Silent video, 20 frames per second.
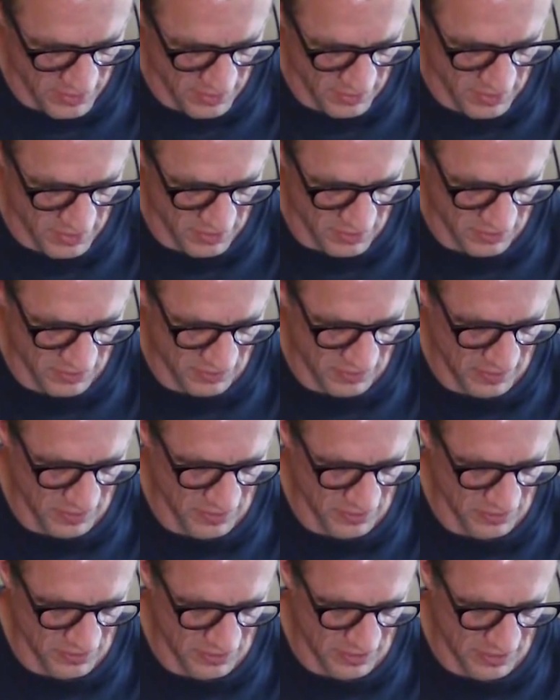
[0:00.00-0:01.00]
of, you can see
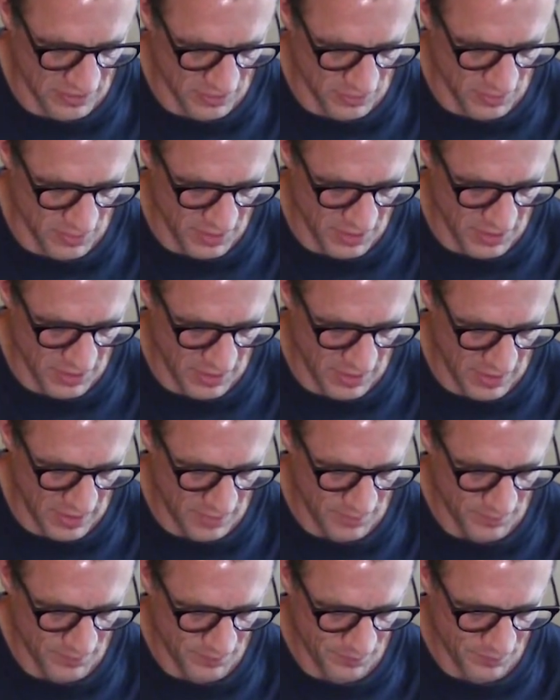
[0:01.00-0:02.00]
there's a little bit
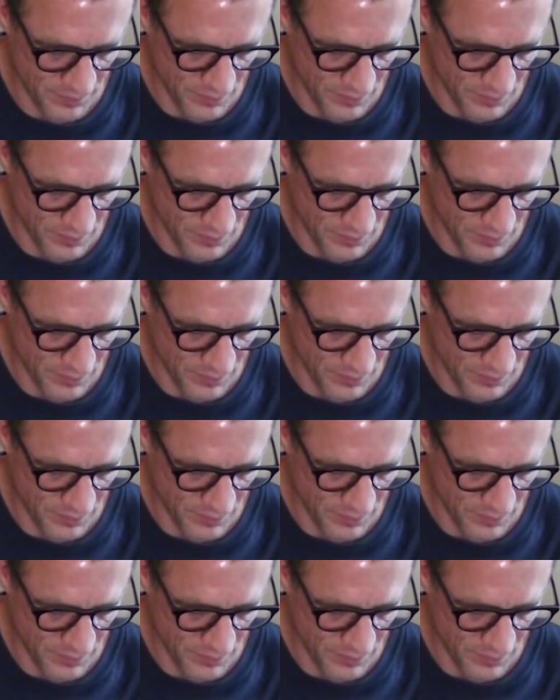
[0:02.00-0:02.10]
of